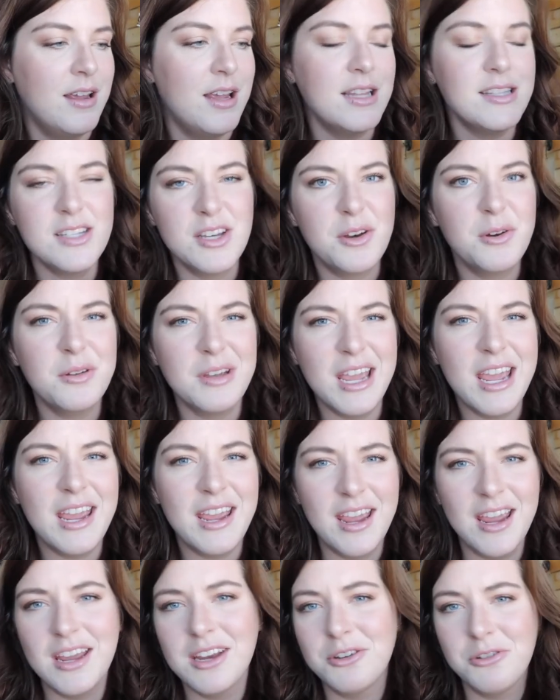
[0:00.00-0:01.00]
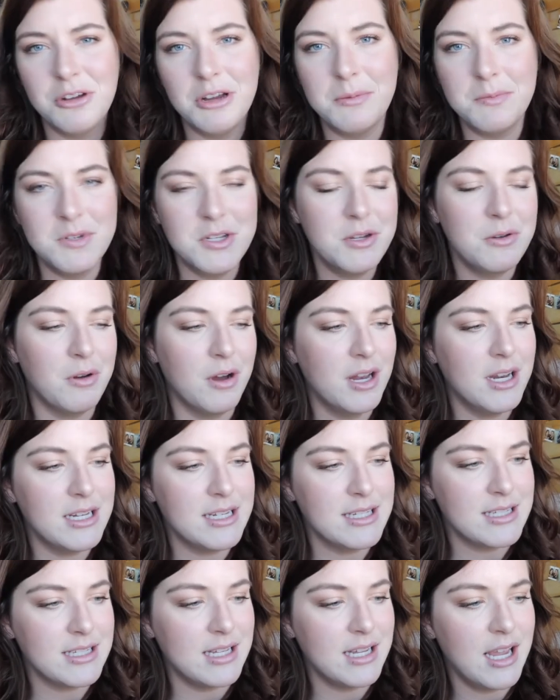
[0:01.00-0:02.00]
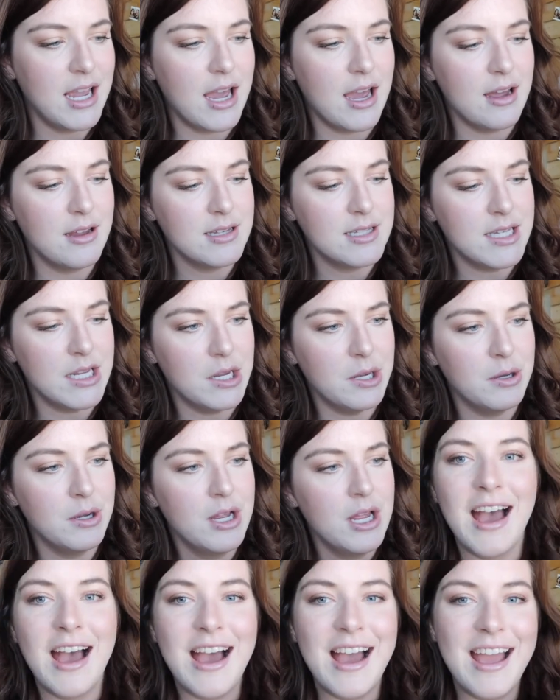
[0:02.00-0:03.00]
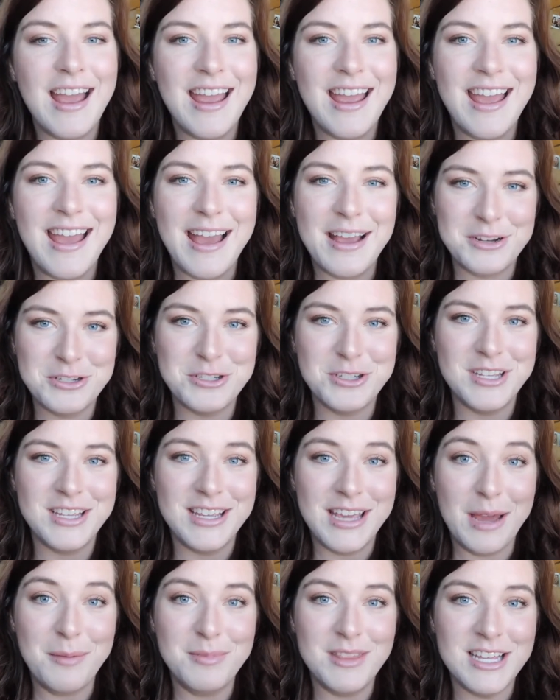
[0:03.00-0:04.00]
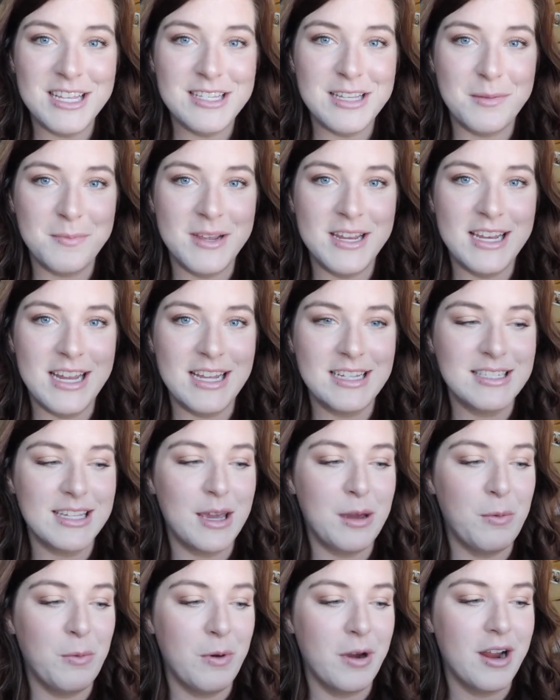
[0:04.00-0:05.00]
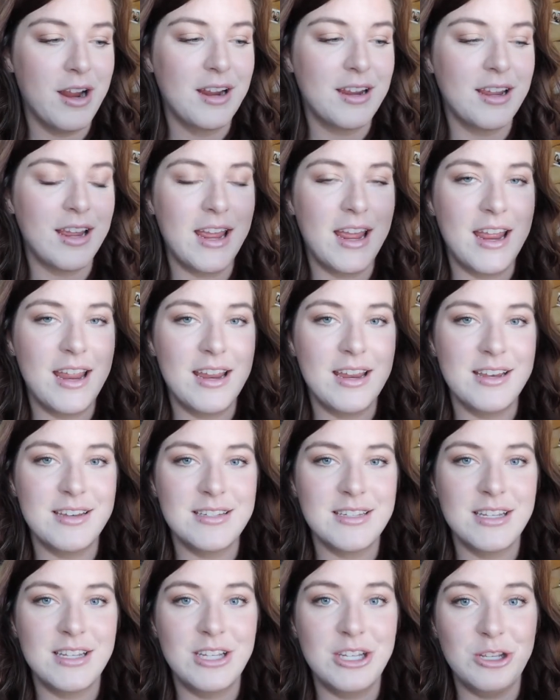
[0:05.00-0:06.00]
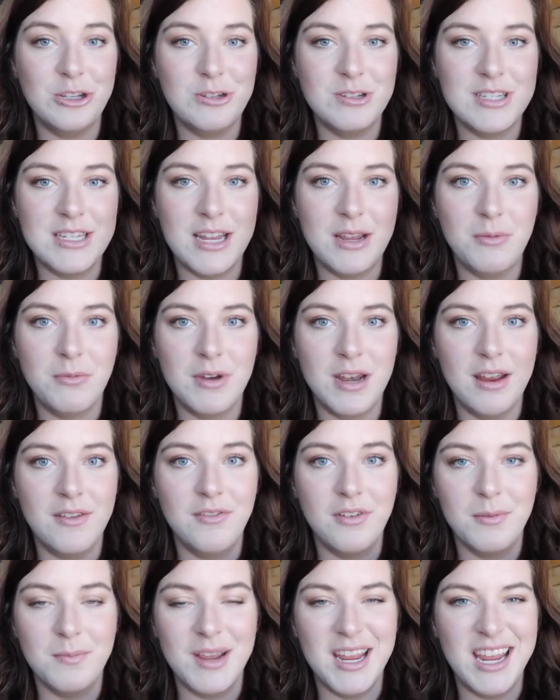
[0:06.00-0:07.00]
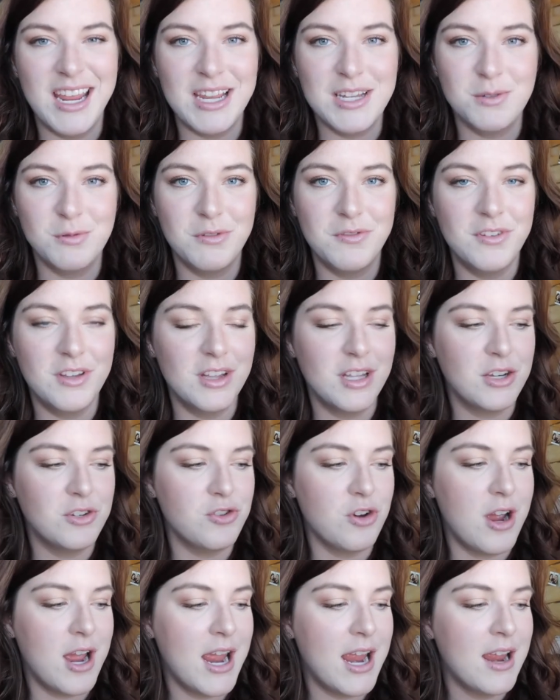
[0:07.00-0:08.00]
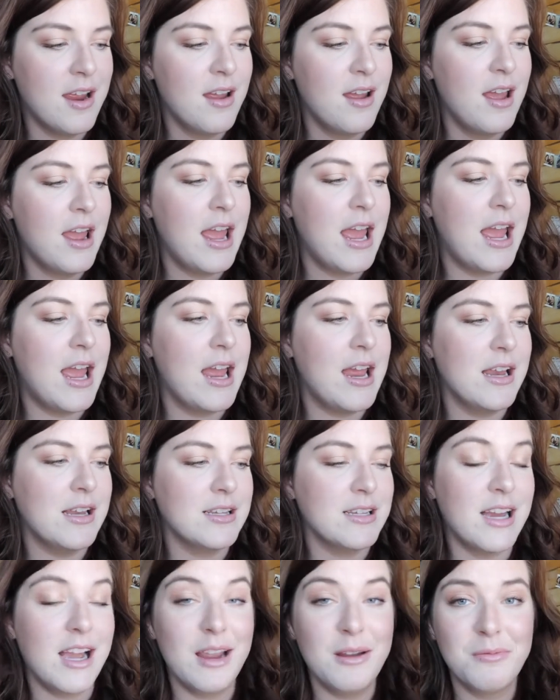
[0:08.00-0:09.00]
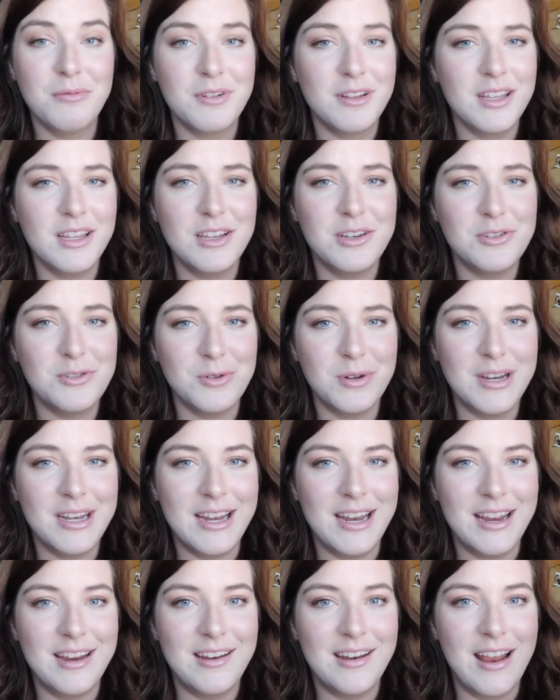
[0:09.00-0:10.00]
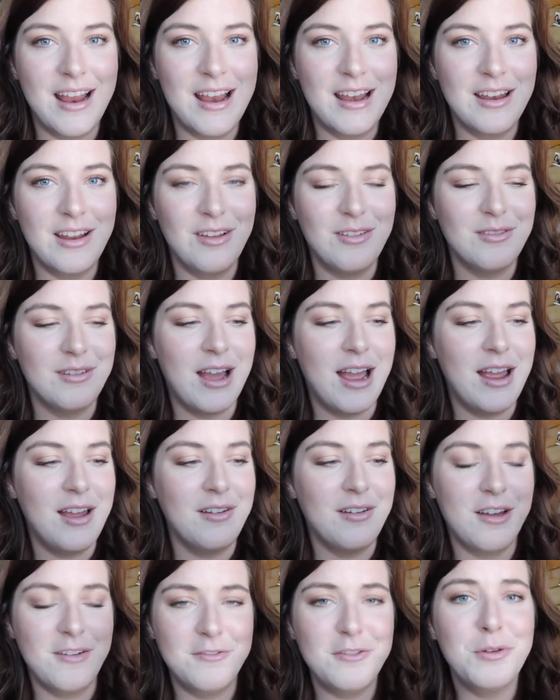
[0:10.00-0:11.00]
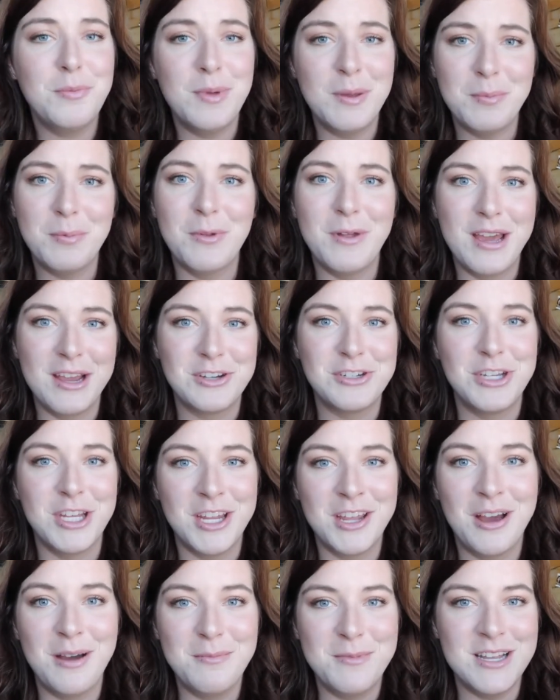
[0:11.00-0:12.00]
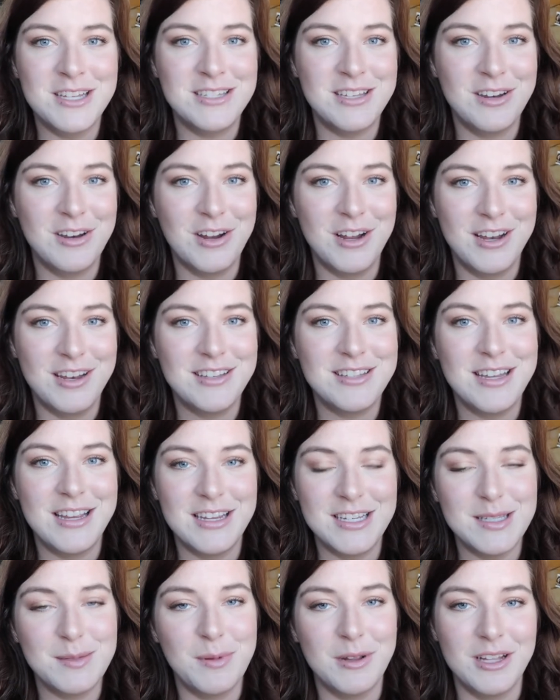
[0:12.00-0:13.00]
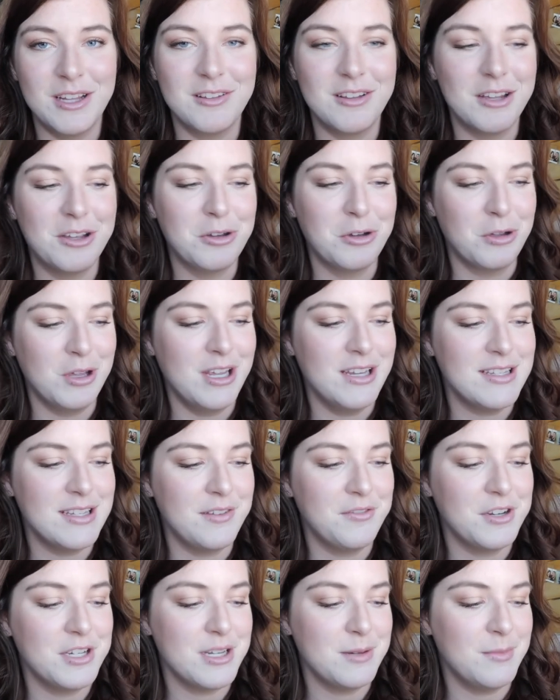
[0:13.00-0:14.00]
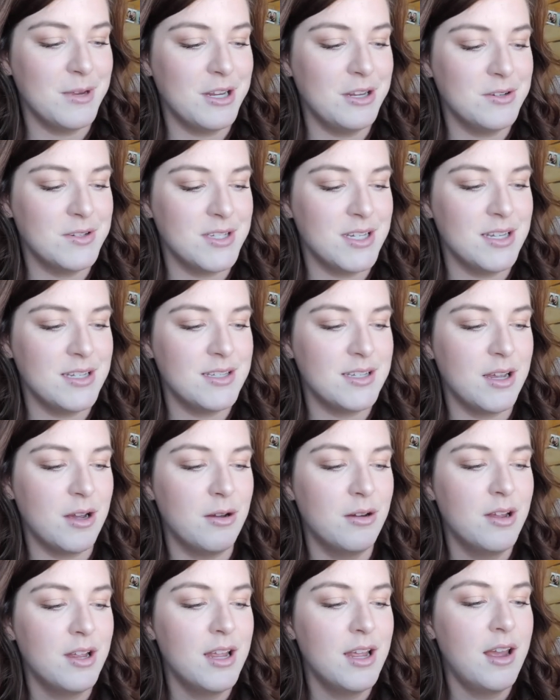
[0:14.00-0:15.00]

an okay hand cream too, honestly, yeah. So I actually kept this on my desk at work and used it whenever my hands were feeling dry, and I really enjoyed it. And a few people actually commented on it smelling like cookies every time I used it. So